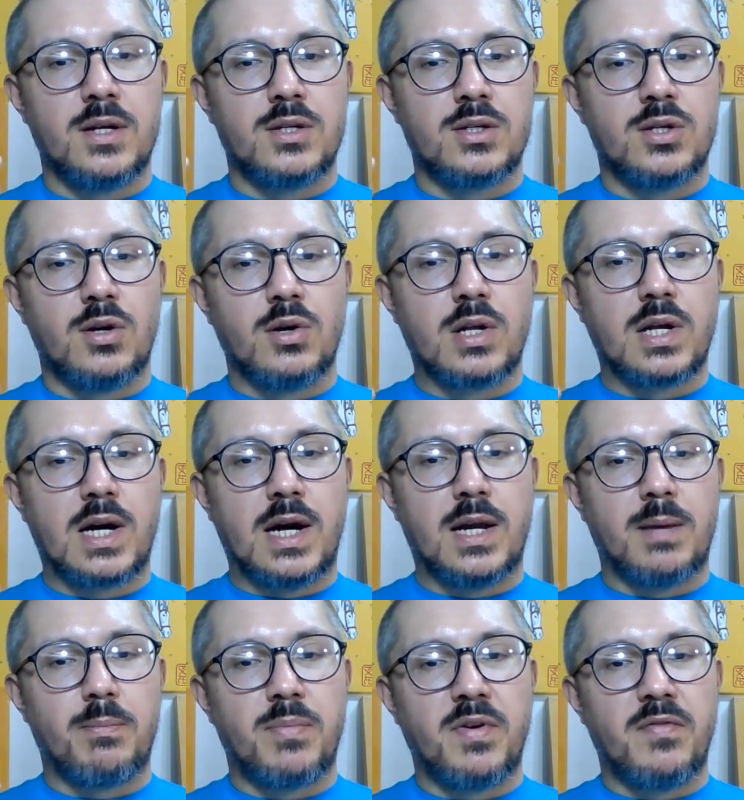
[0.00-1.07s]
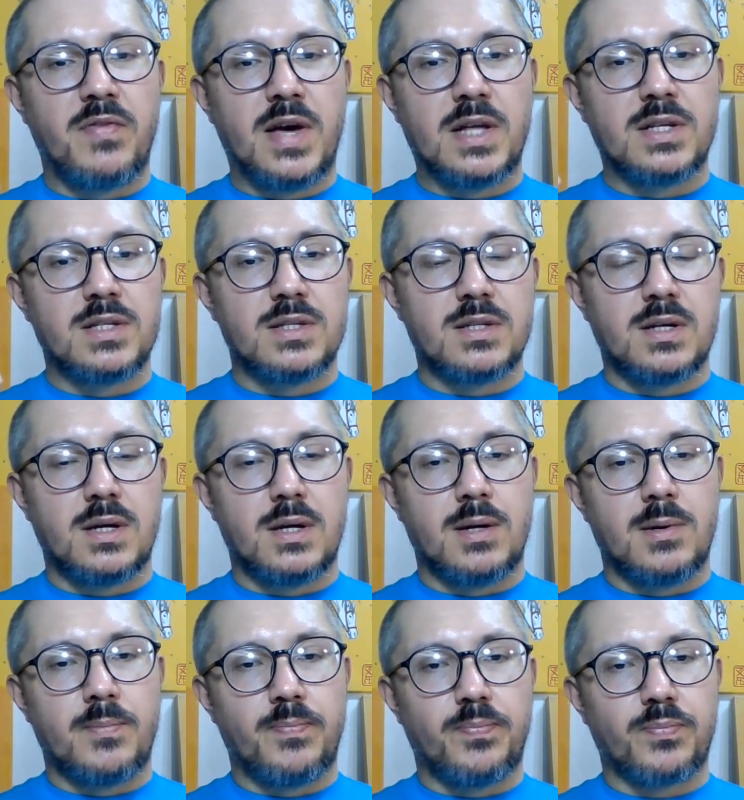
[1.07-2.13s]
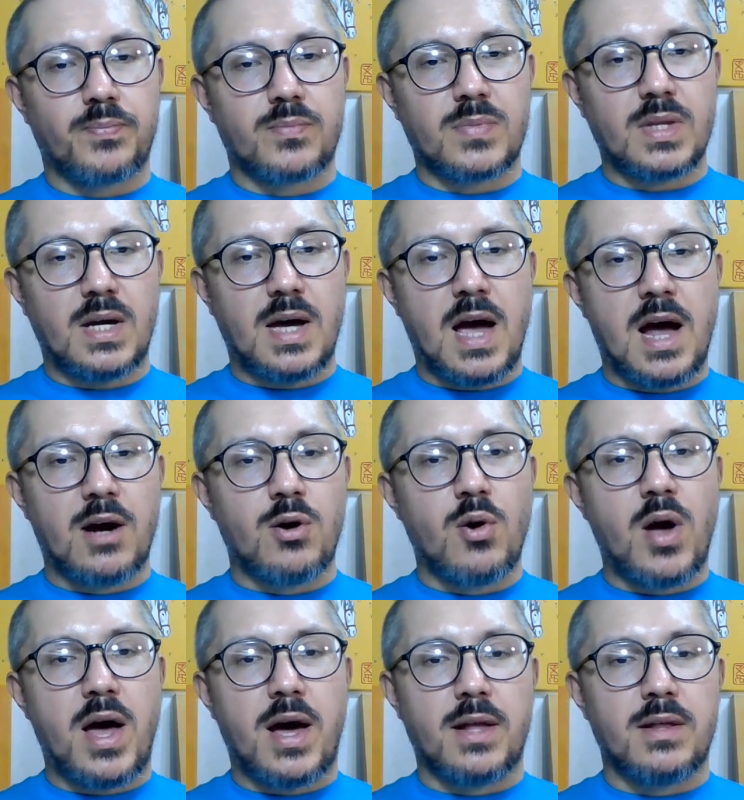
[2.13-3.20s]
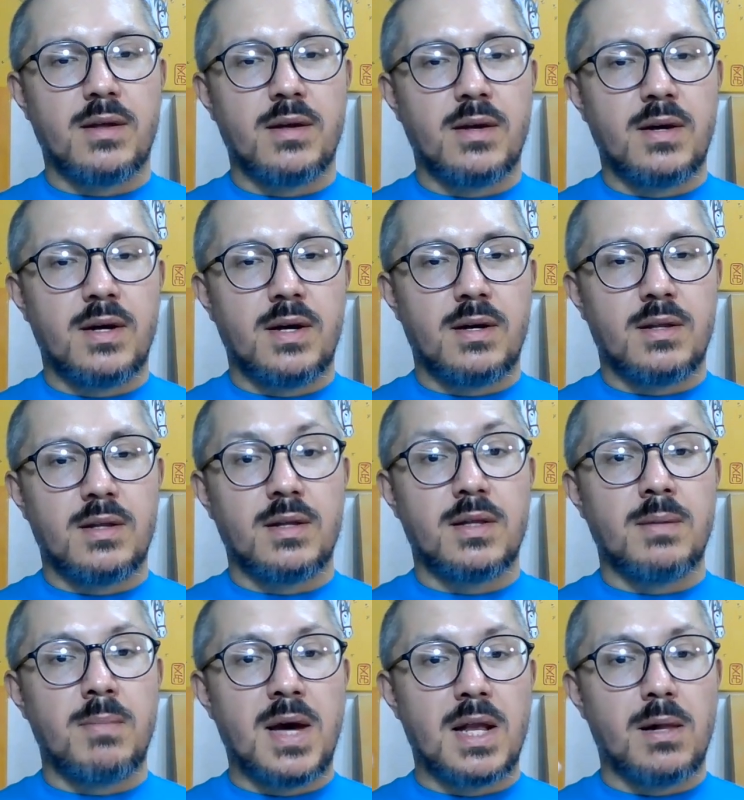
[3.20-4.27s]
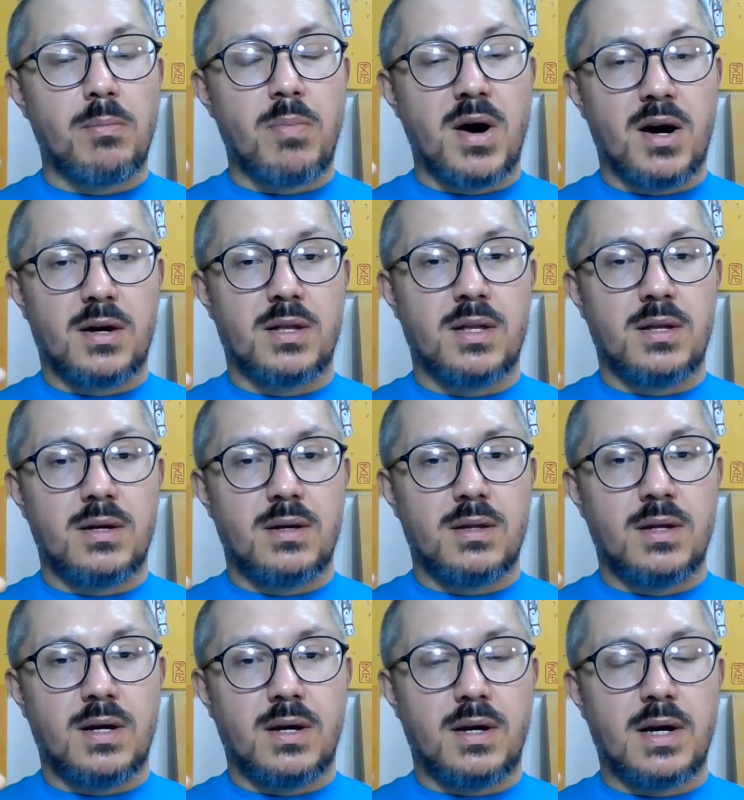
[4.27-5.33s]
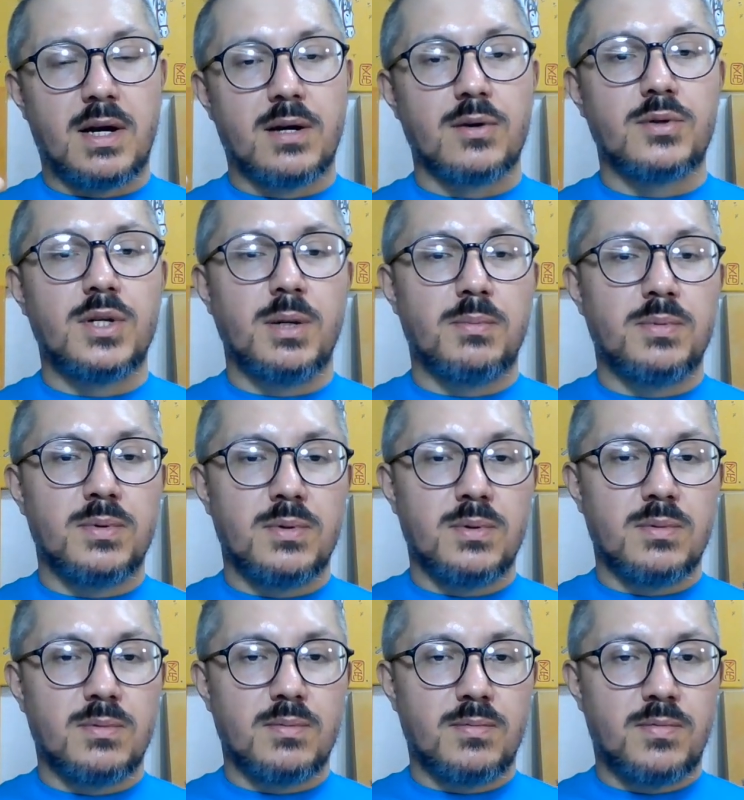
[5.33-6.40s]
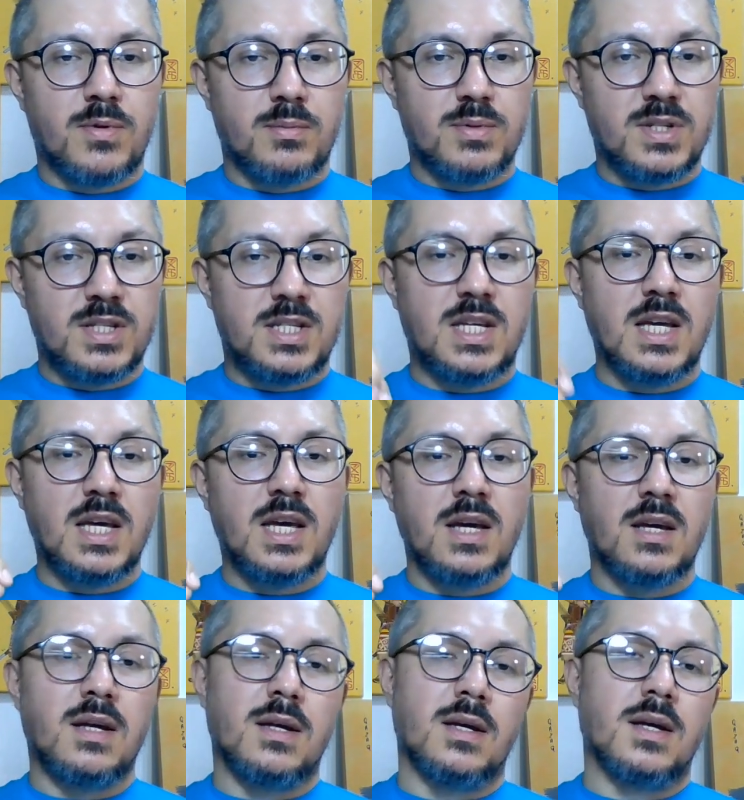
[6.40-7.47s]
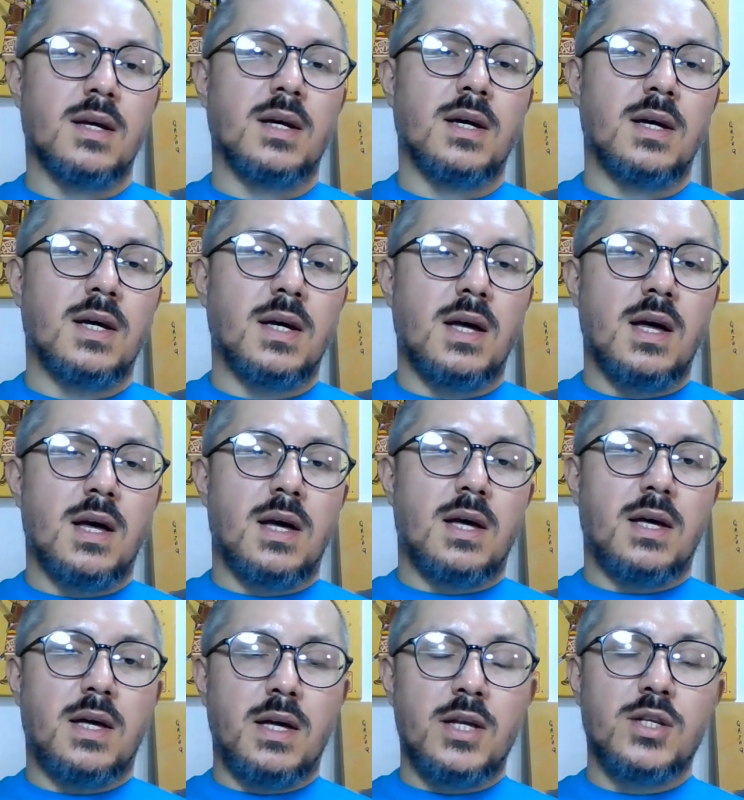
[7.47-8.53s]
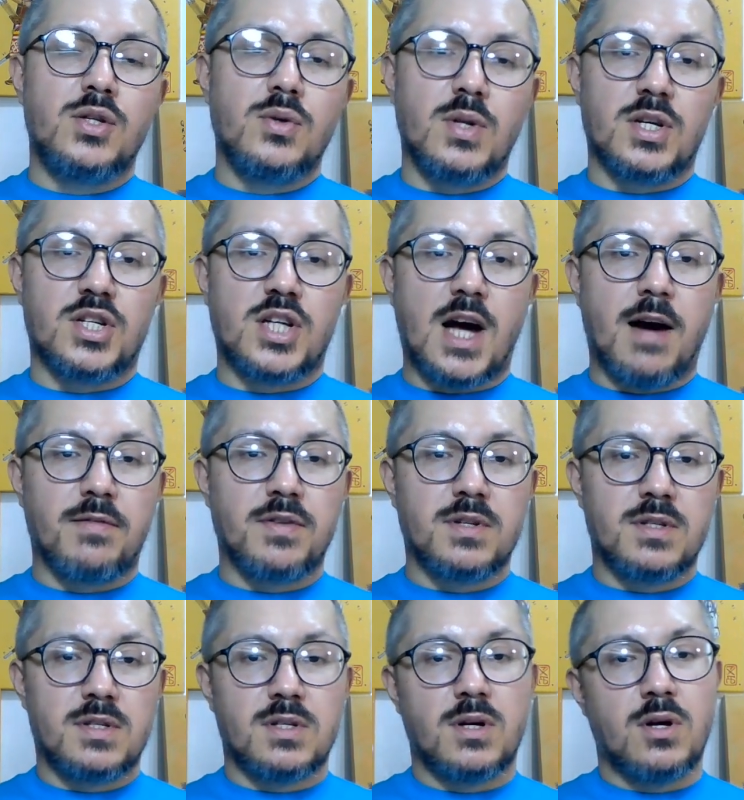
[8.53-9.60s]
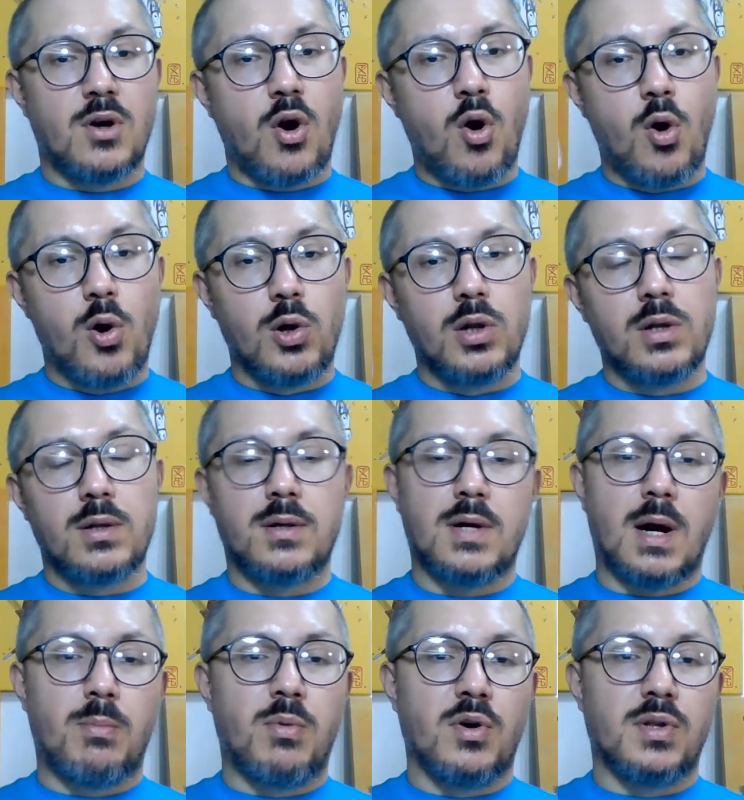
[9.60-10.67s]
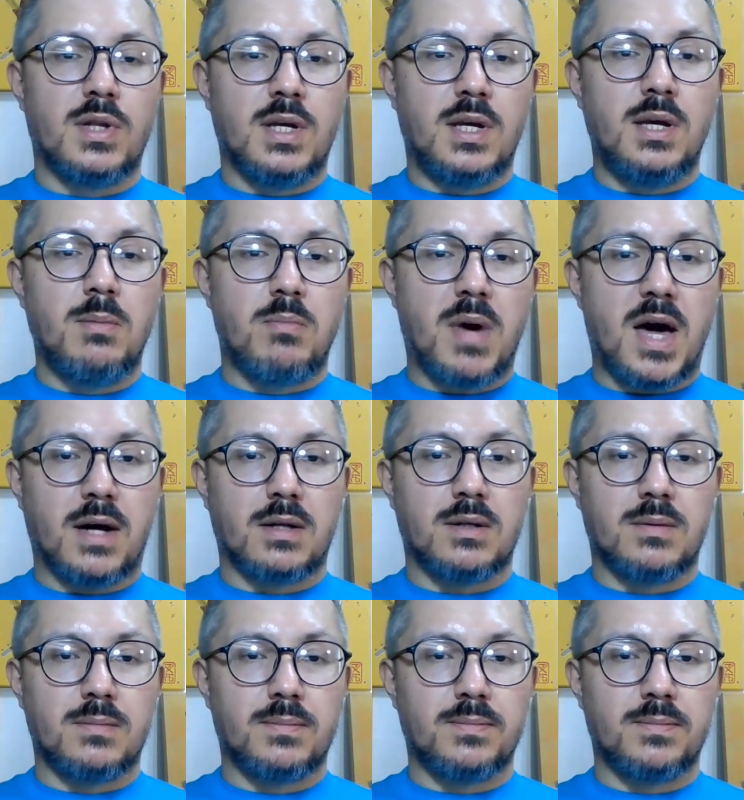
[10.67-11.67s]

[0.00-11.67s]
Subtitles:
So it kind of prevents arrowhead, the metal part, the arrow tips, from sinking into the shaft's hole upon the impact.